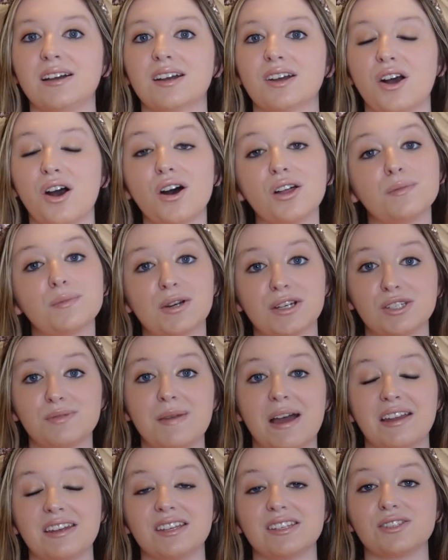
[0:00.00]
called March
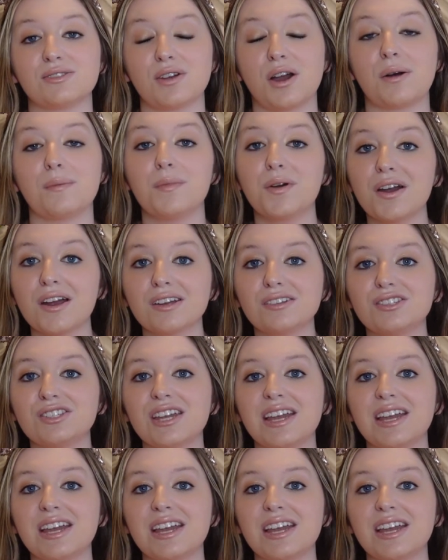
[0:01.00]
Madness throughout March,